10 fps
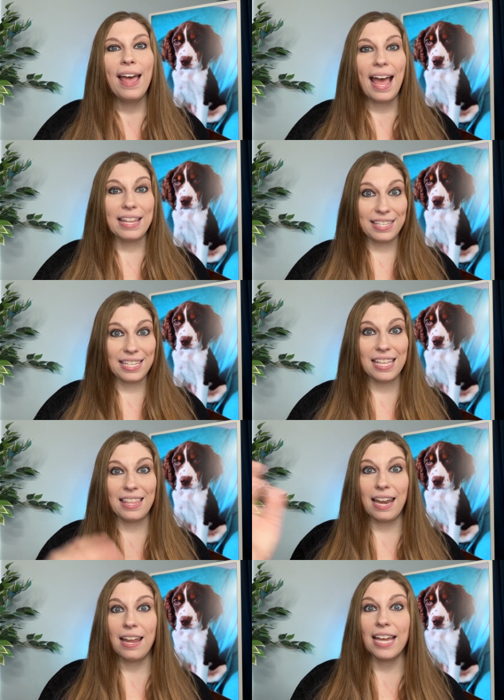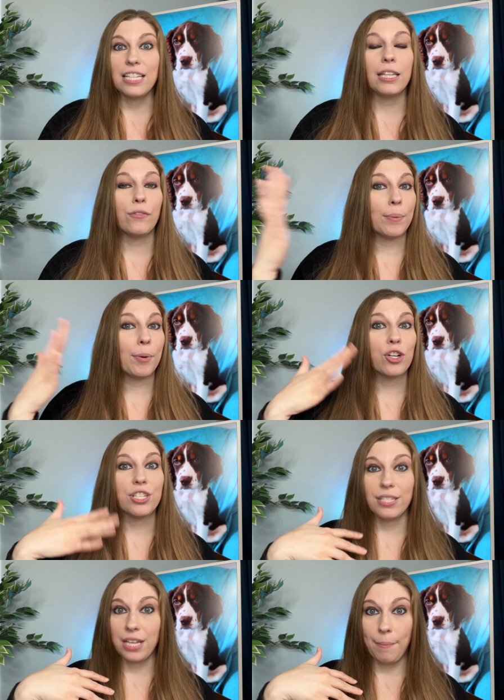and see that a delivery
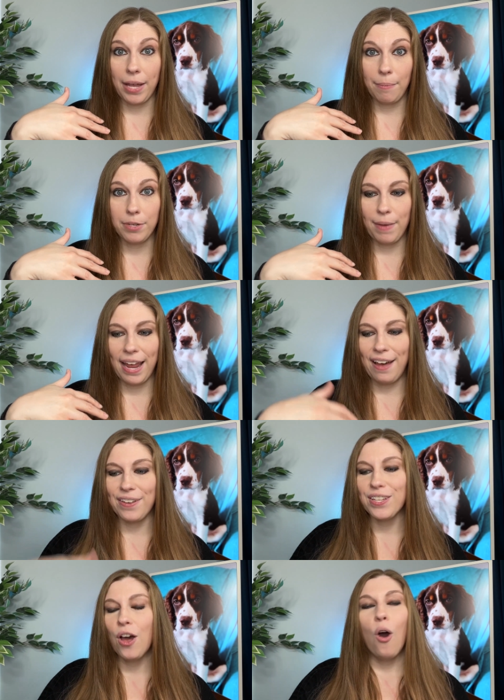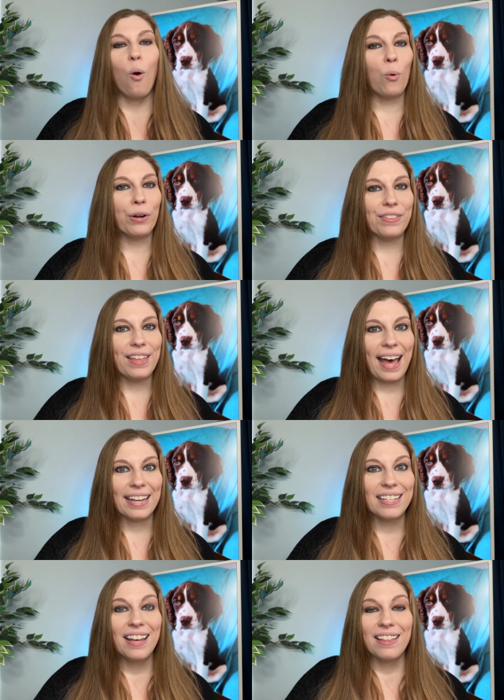person is coming up to my house, or
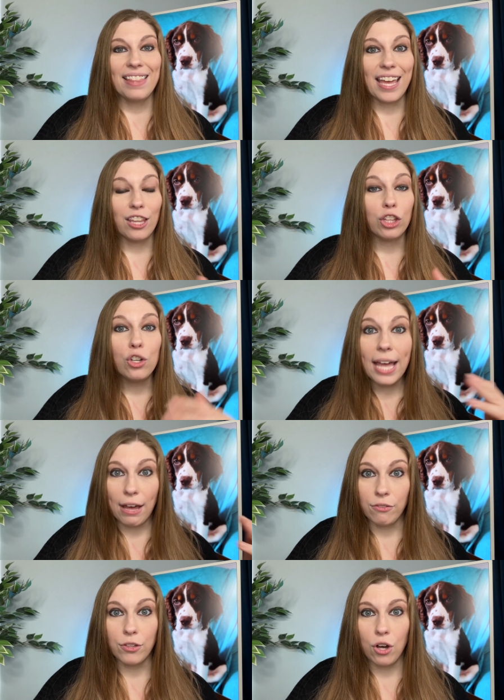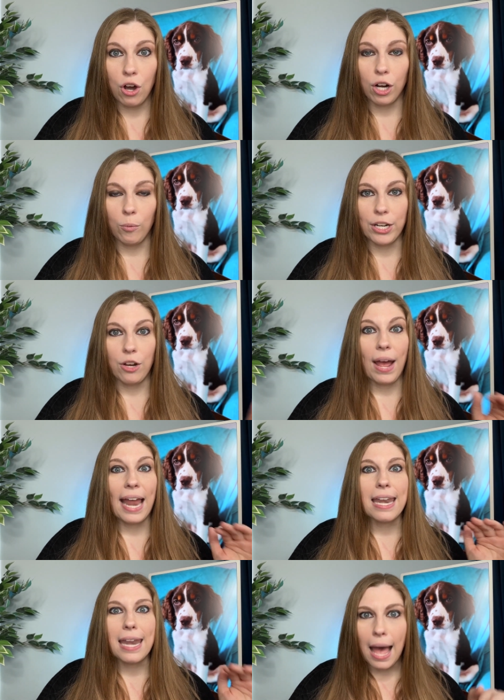that they can look out of the car window
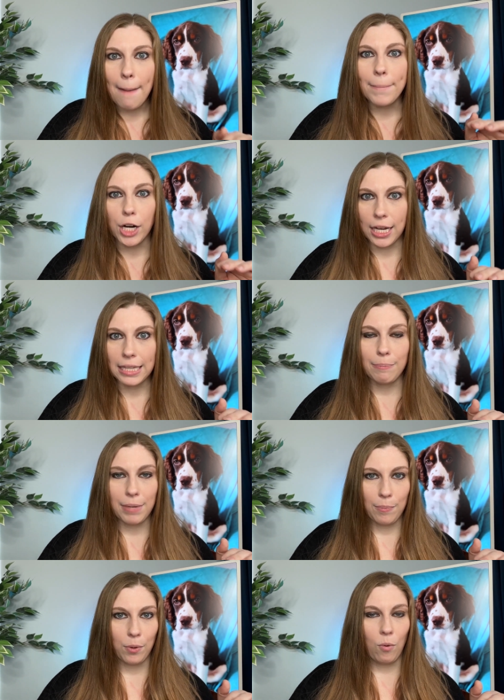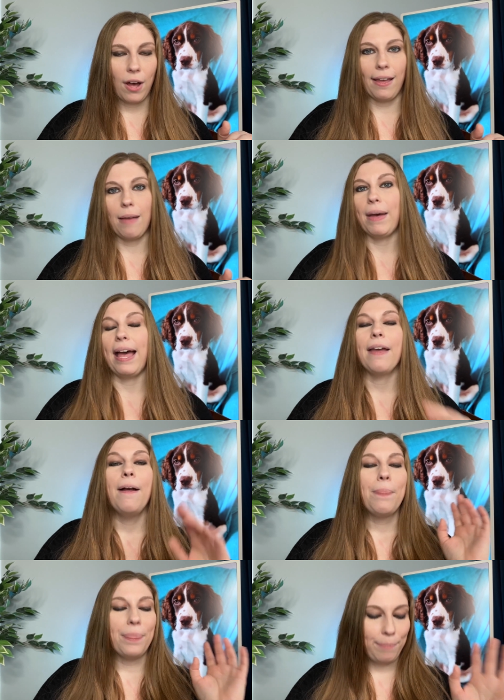and not bark at the people walking by.
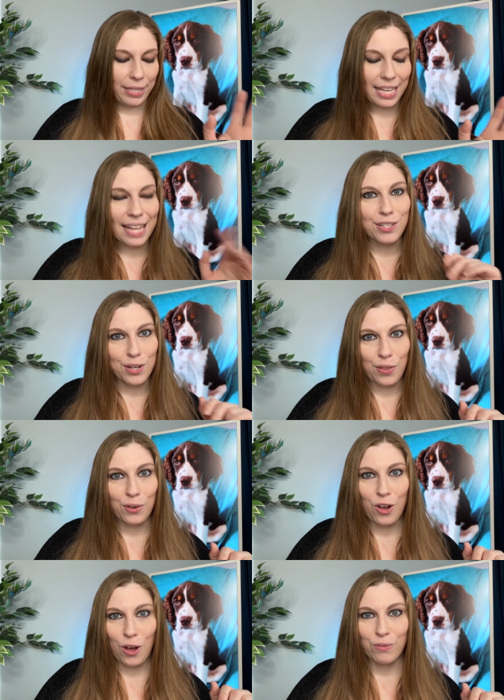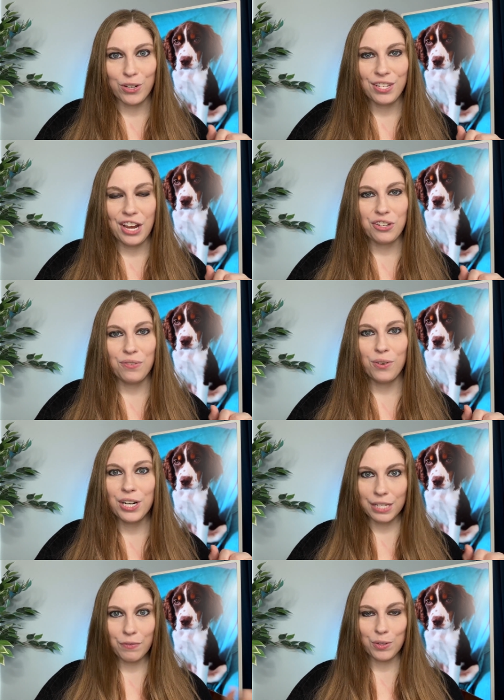But that's another conversation for
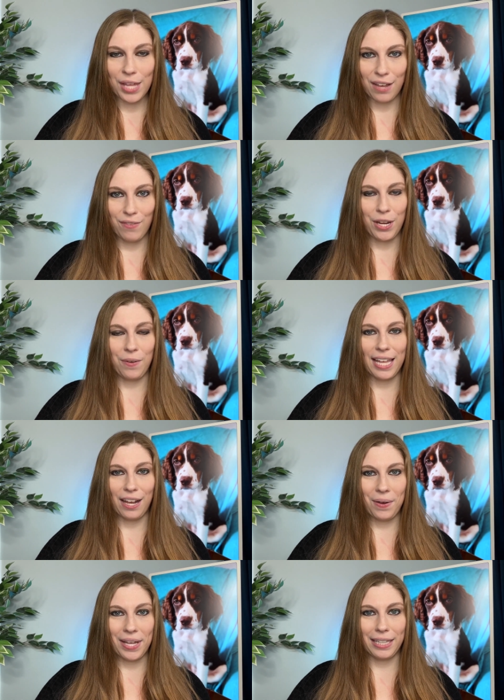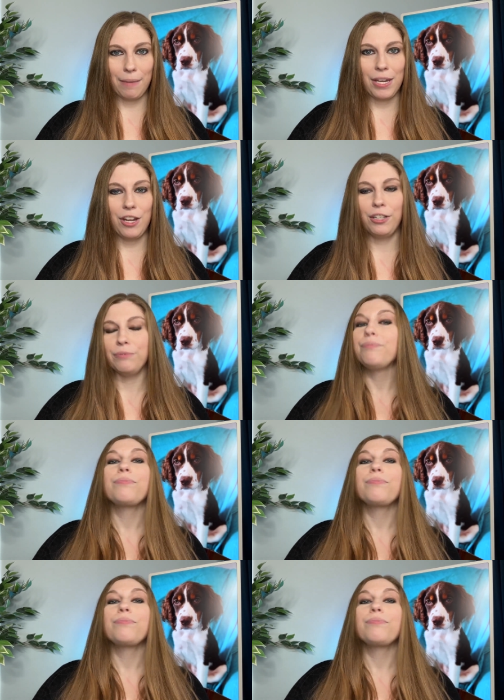us. If you'd like a video on that, go ahead and let me know.